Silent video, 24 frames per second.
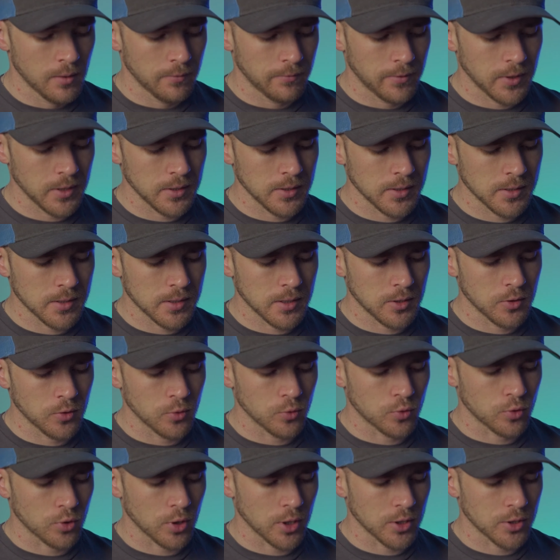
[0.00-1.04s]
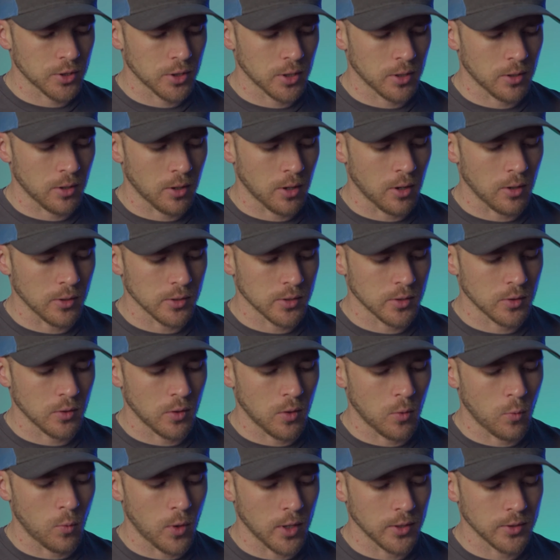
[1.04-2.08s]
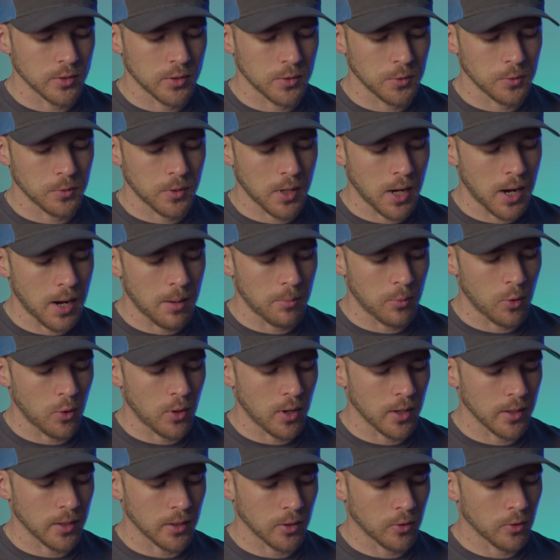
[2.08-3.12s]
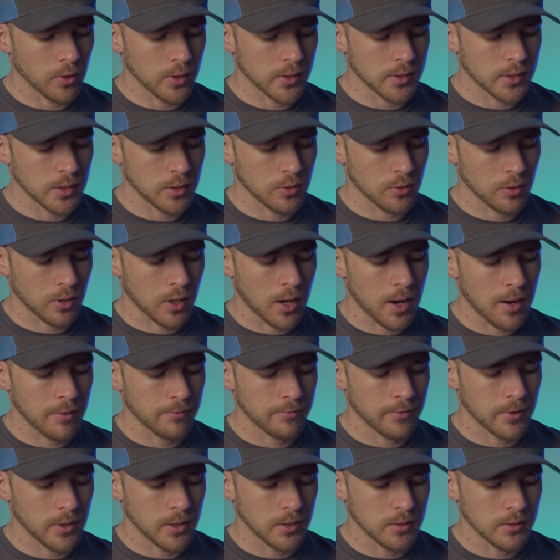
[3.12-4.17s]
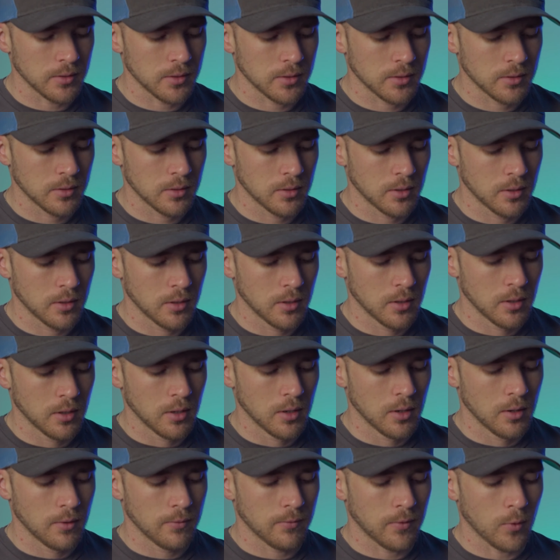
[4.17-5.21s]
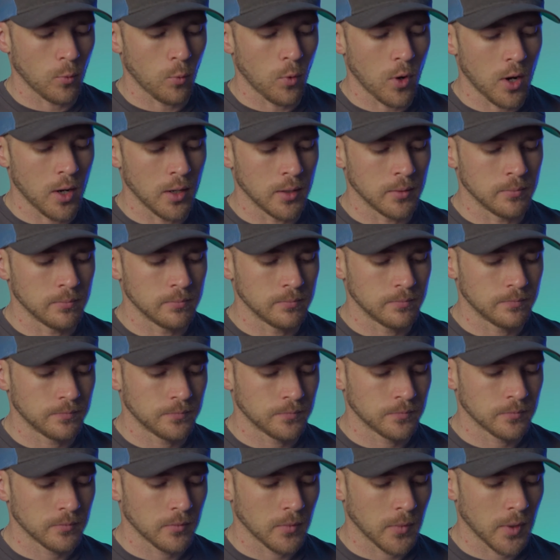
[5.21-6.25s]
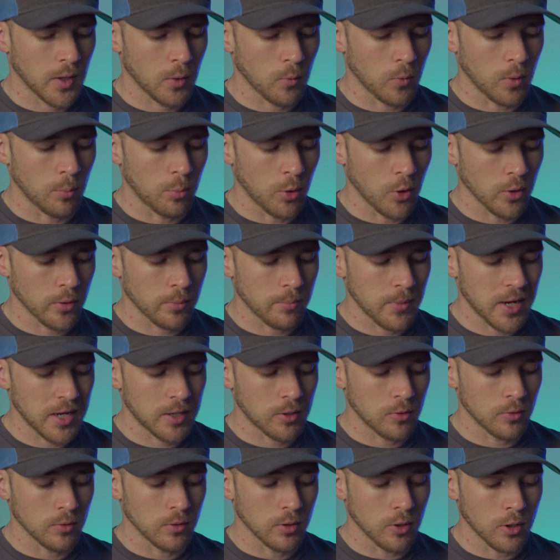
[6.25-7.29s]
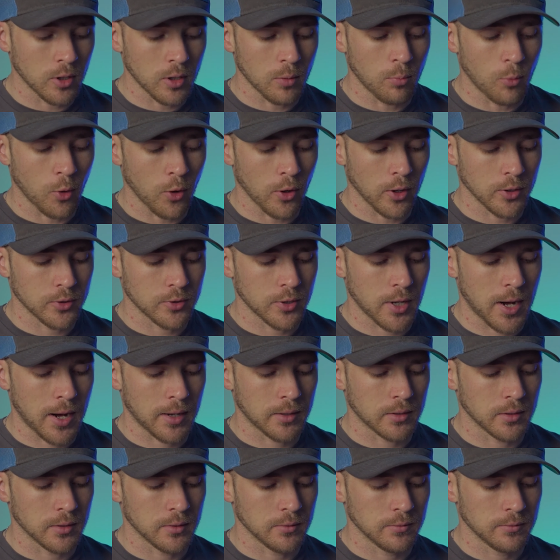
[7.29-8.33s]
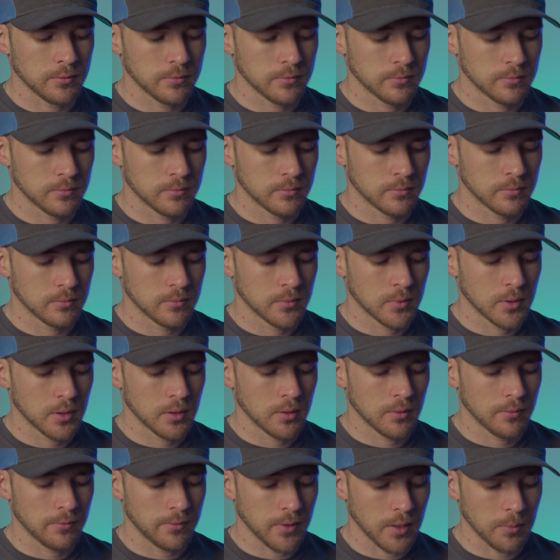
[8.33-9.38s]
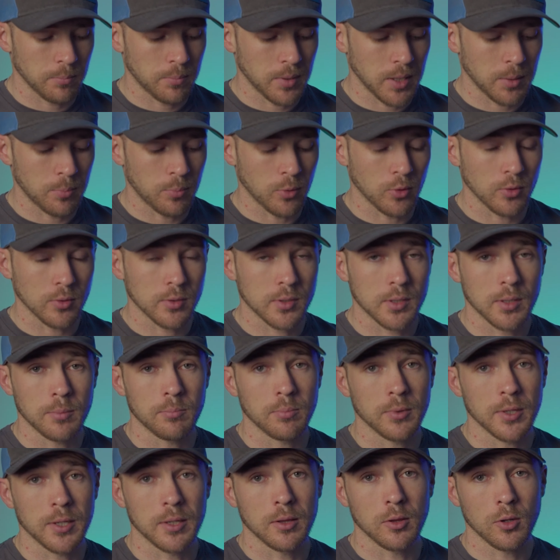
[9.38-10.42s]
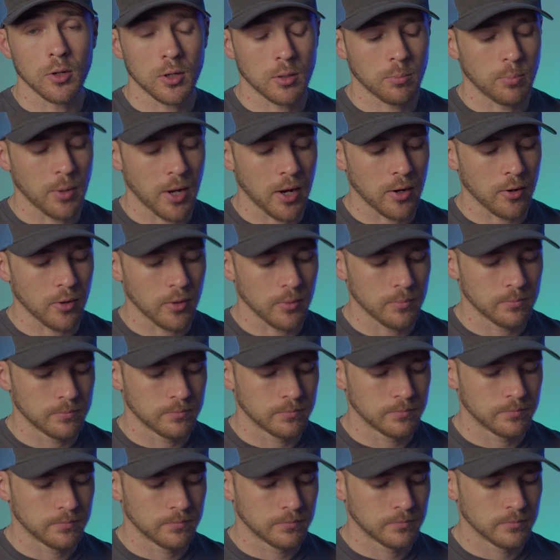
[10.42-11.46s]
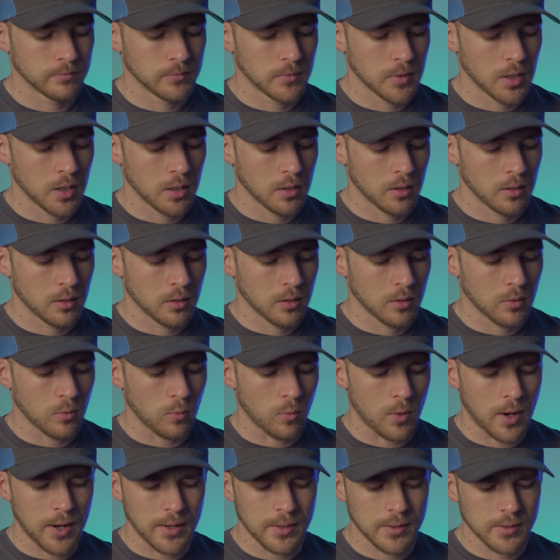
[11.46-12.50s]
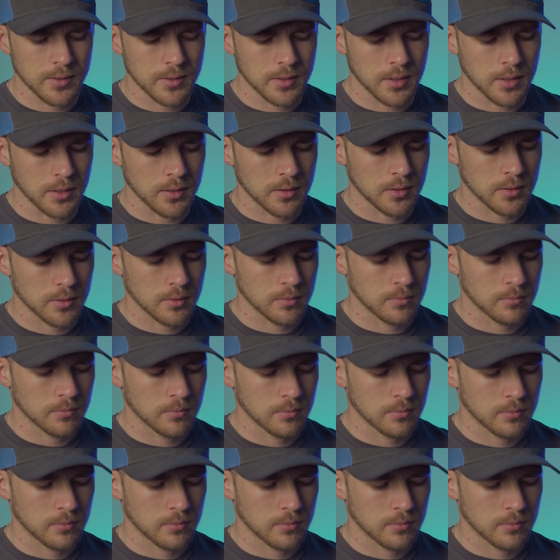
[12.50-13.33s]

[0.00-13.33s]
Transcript: Fitness and nutrition are also a one two combo on increasing your confidence. For one, they will both make you look more attractive. Fit people simply look better. Why is this?